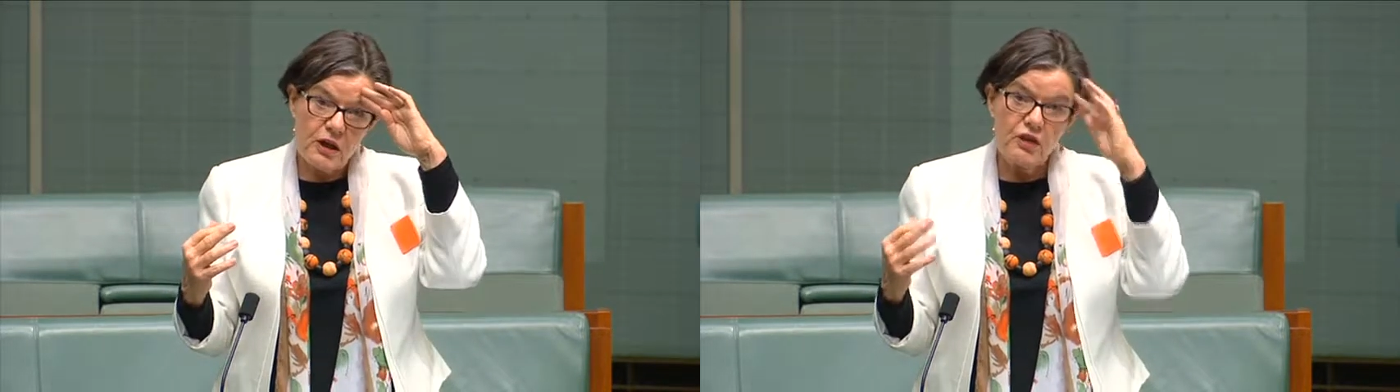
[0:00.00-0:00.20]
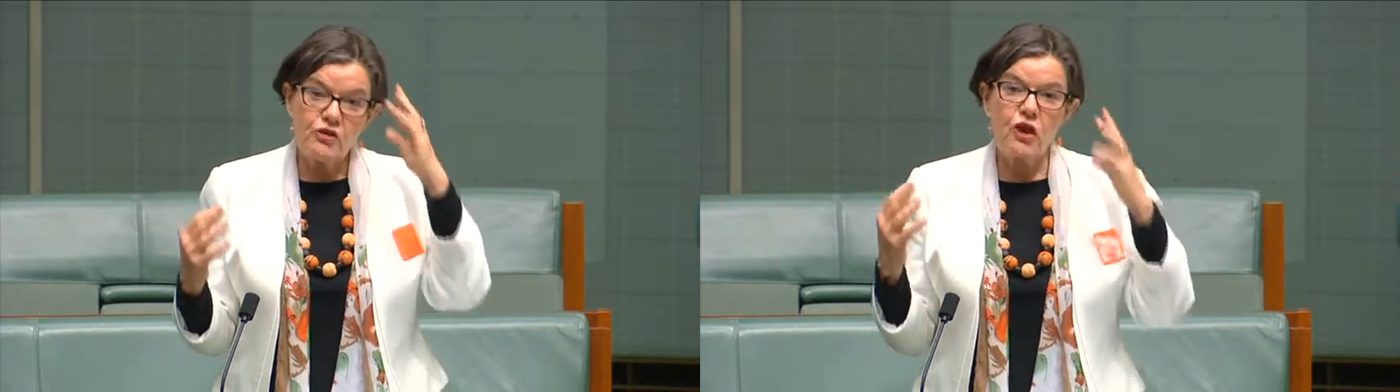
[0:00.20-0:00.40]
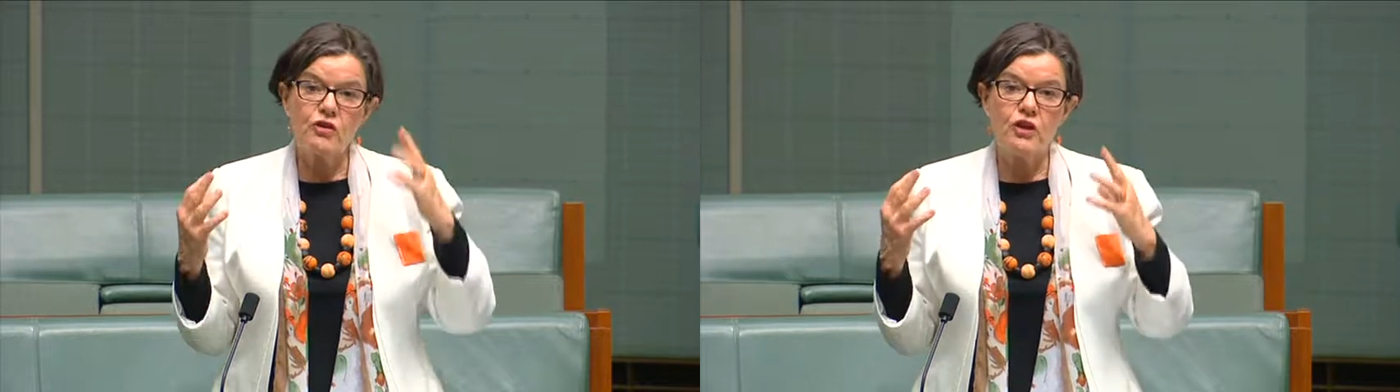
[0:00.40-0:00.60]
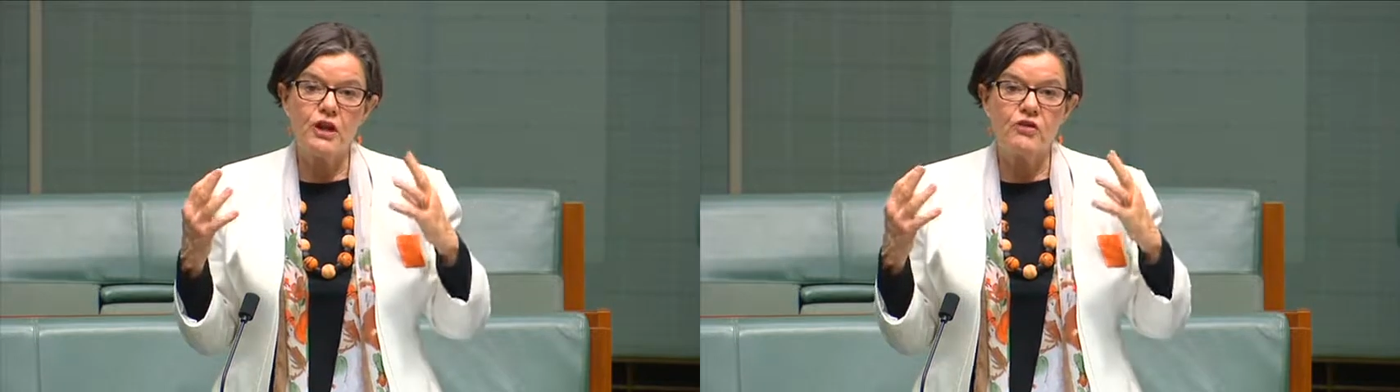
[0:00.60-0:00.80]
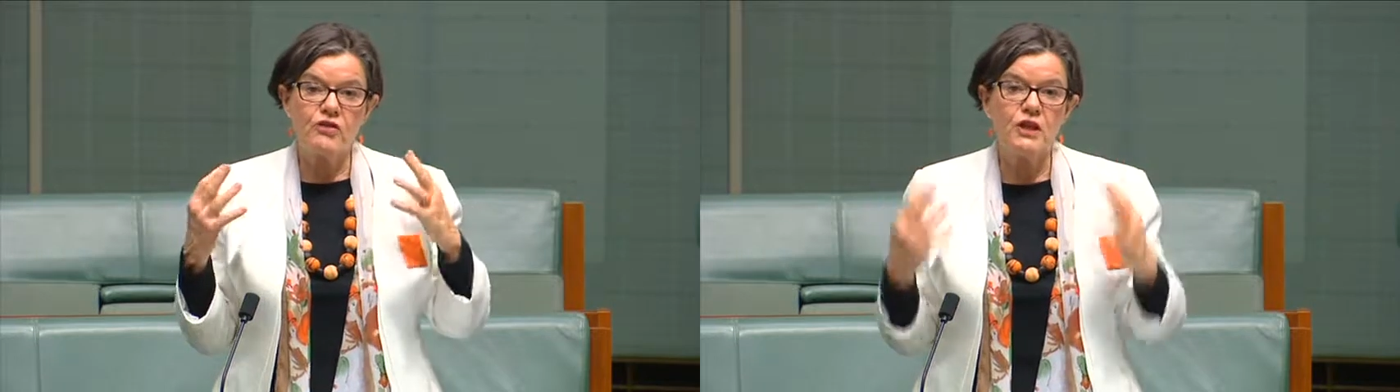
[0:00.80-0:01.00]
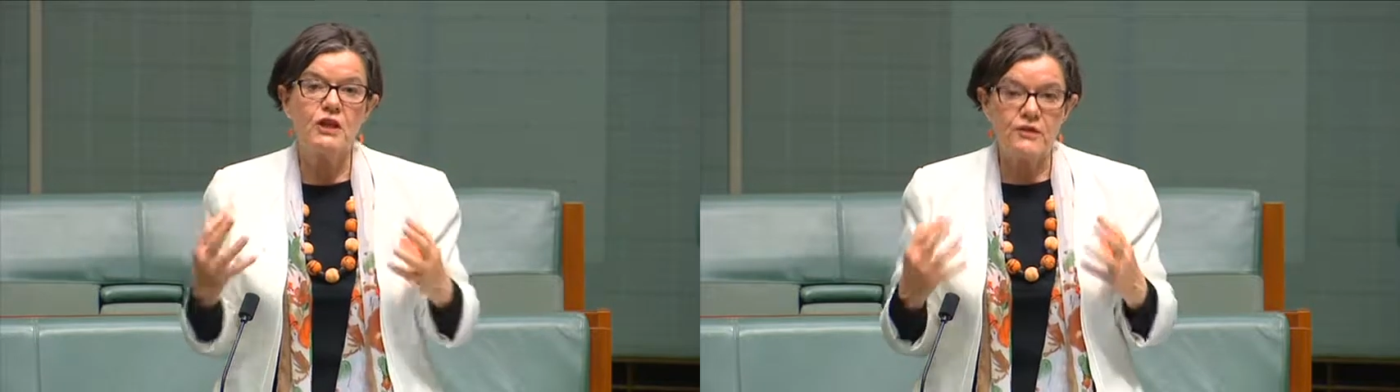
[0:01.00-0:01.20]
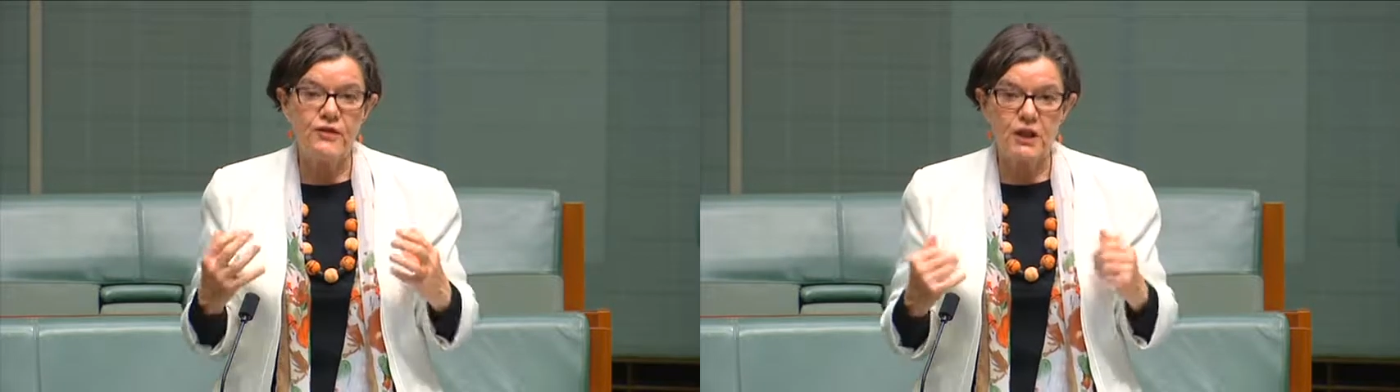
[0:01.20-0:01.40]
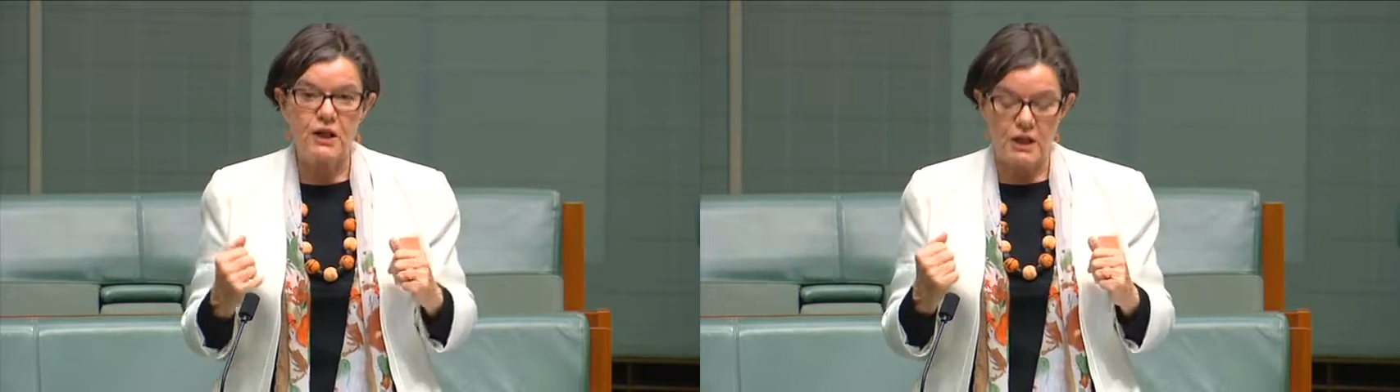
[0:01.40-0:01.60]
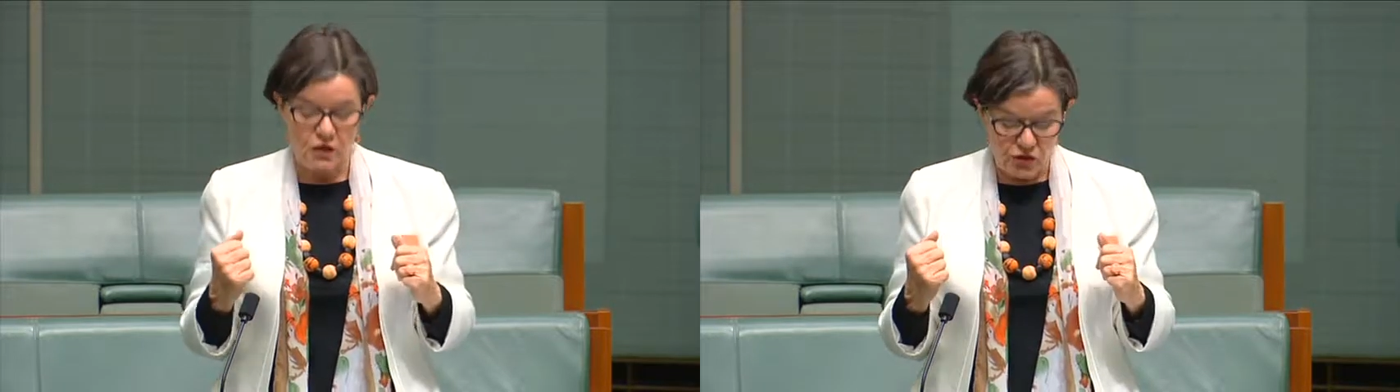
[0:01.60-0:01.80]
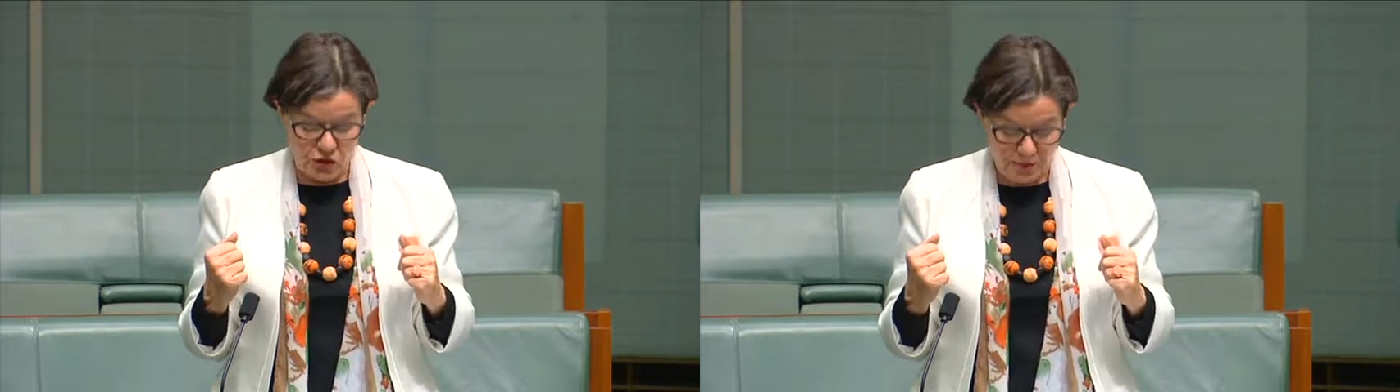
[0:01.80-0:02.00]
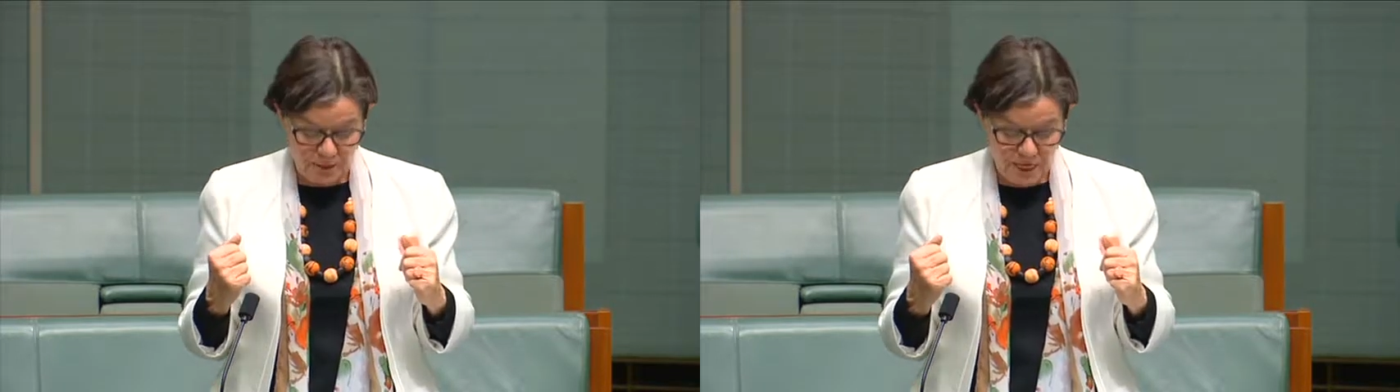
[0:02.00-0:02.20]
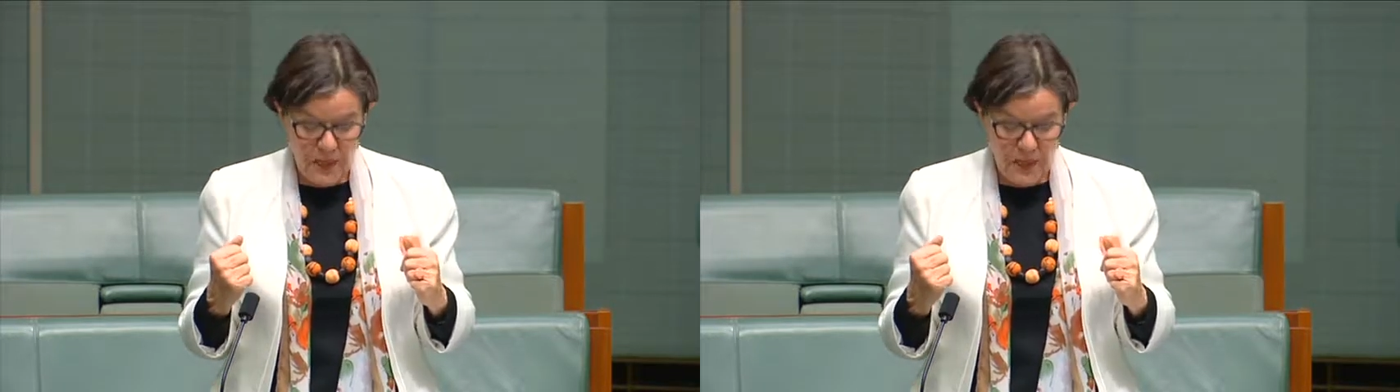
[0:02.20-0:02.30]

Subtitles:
it's going to need significant leadership.